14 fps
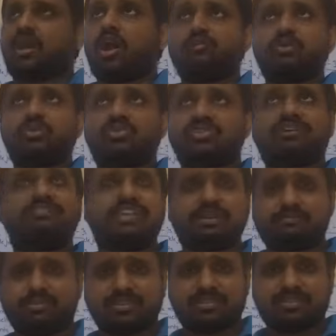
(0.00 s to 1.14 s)
almost
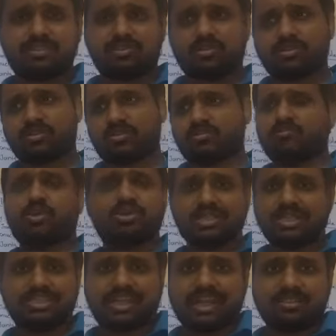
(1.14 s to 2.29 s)
70% or more
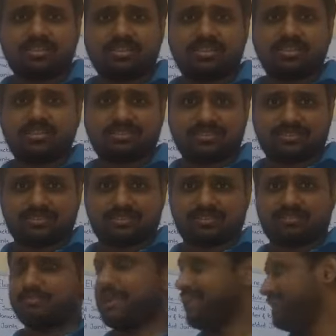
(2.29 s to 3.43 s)
than that.
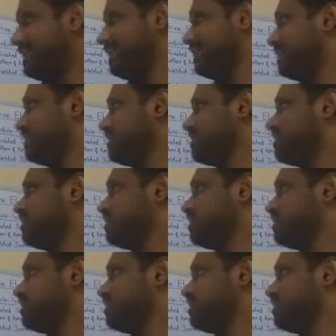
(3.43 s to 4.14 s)
It's mainly